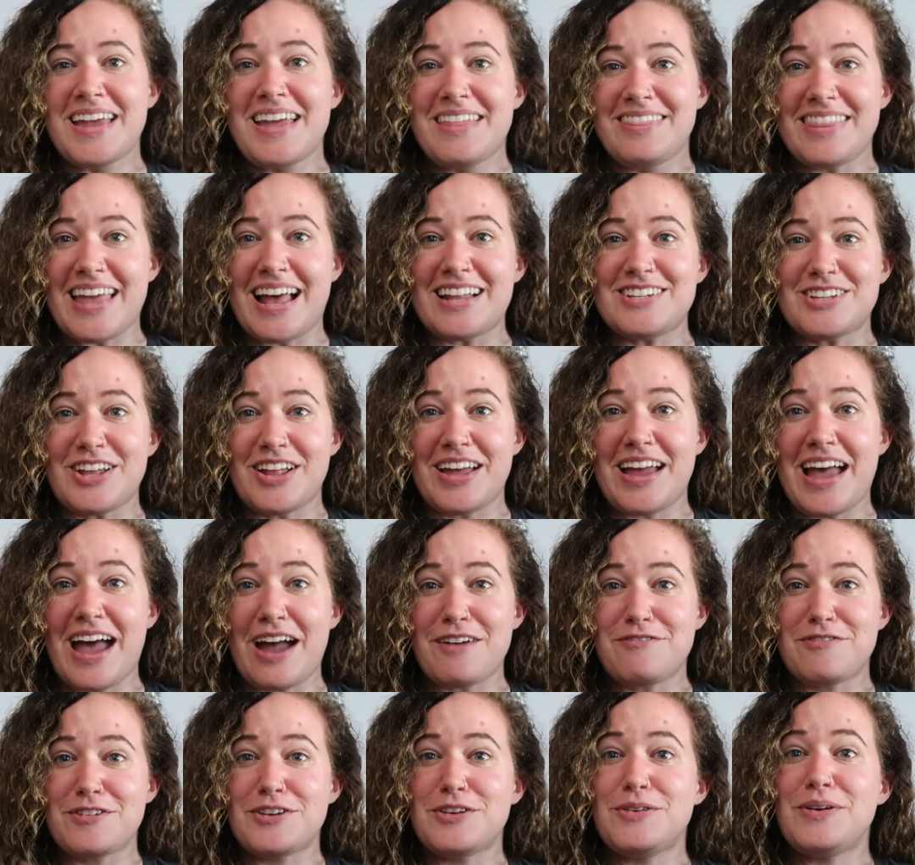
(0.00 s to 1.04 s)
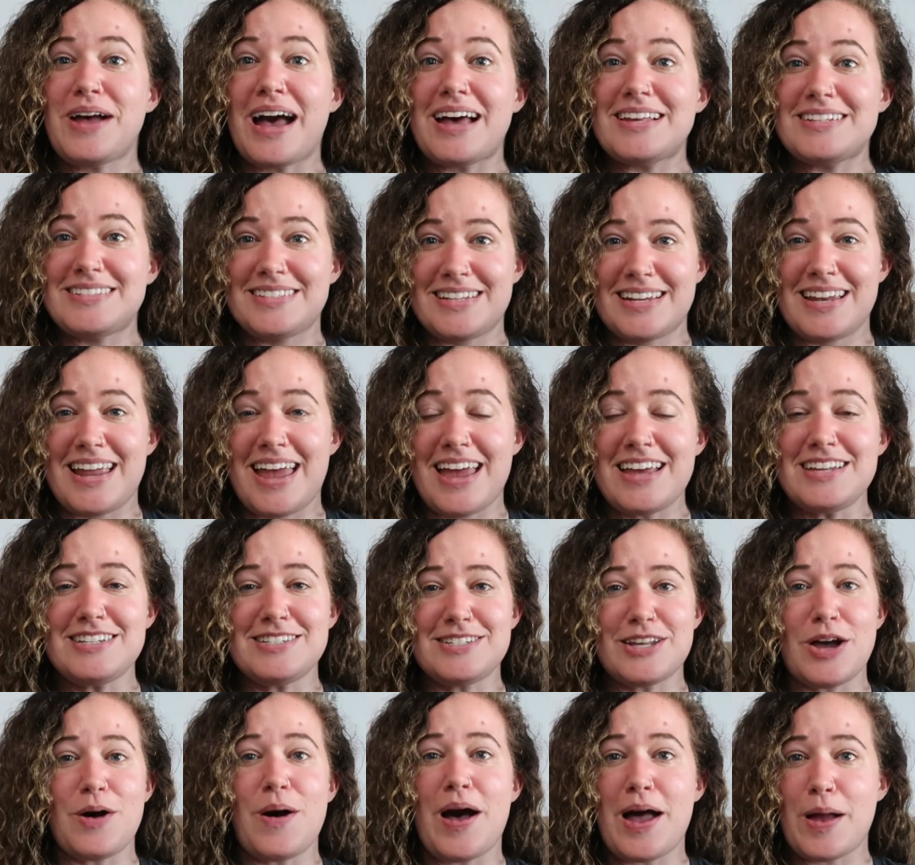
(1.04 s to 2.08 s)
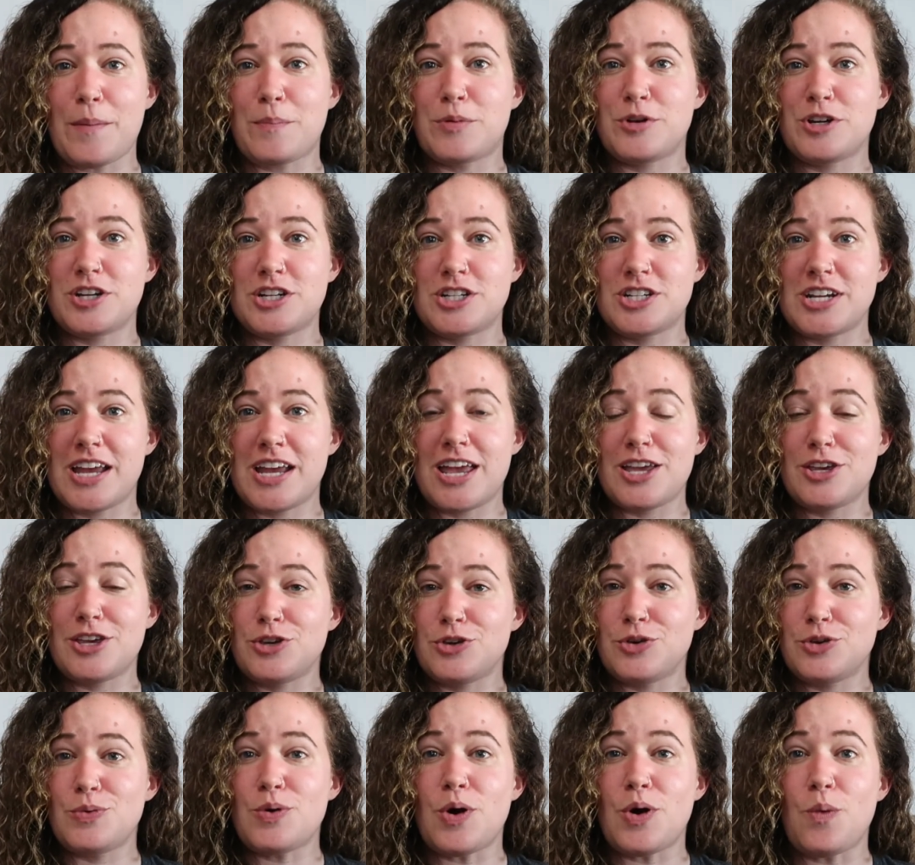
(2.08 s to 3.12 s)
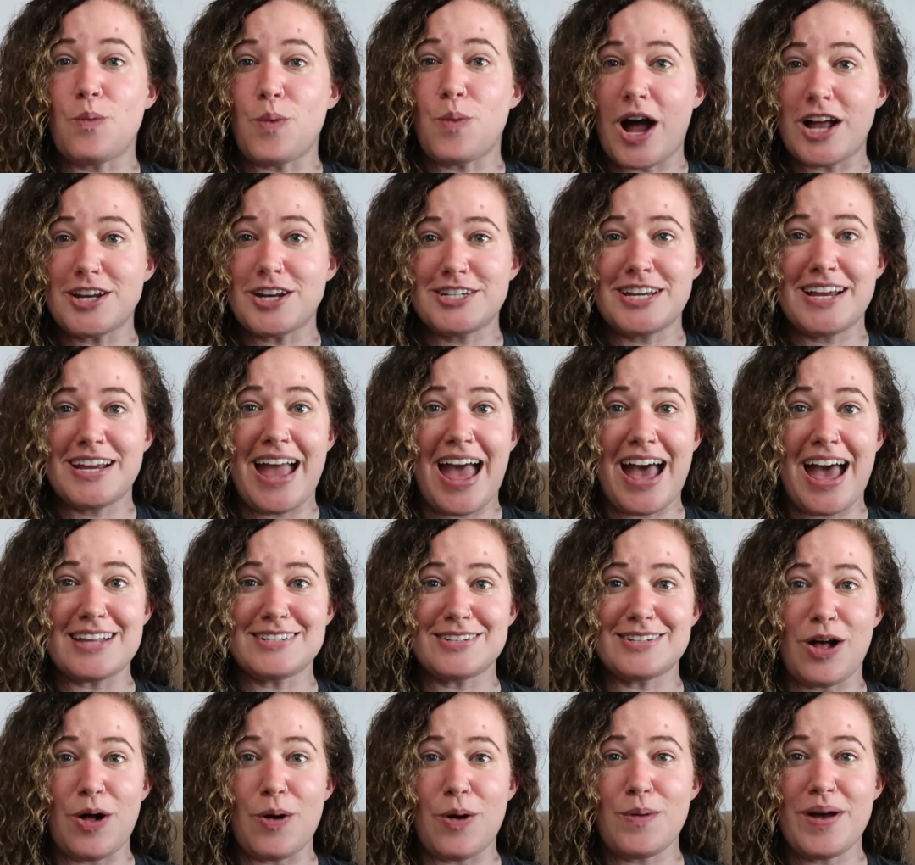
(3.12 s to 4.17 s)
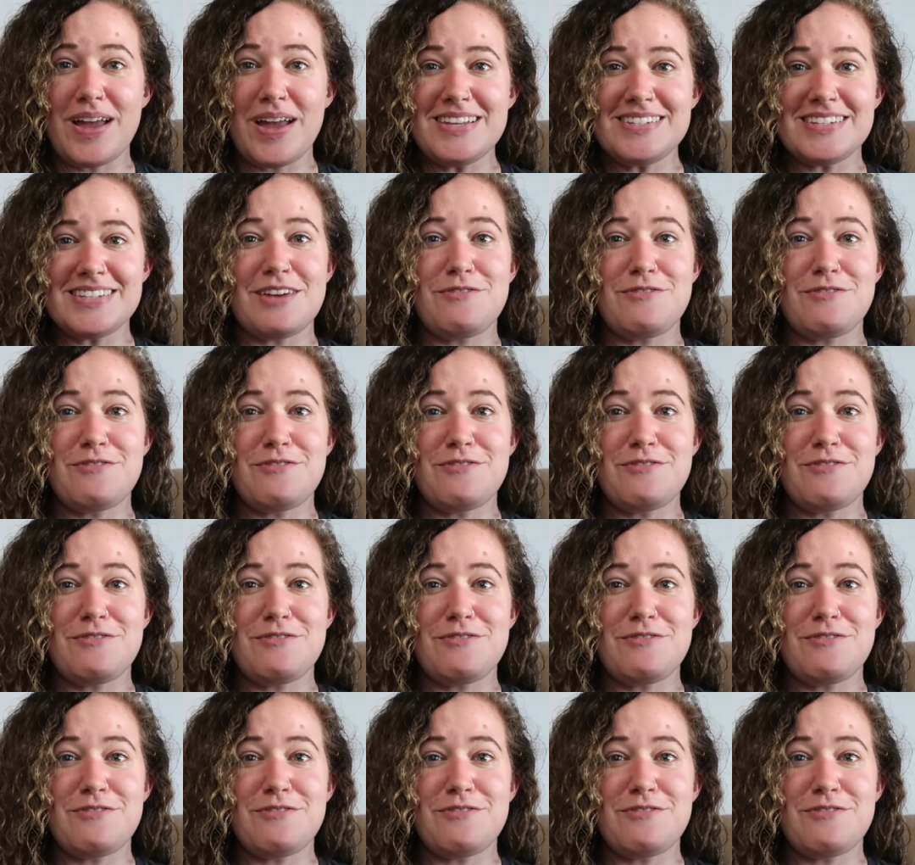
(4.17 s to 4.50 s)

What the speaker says: that's all I have for you guys today, so I appreciate you watching as always.